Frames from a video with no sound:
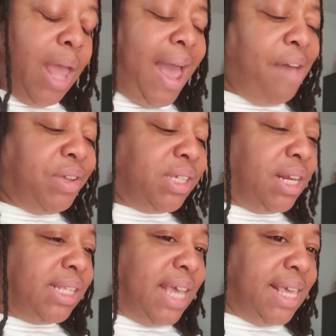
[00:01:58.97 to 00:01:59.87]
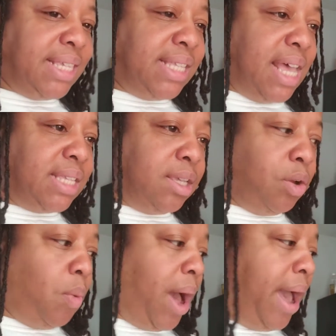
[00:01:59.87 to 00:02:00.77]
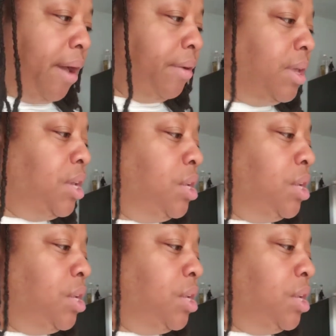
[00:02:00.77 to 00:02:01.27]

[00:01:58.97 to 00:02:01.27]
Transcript: I haven't done a taste test in a while.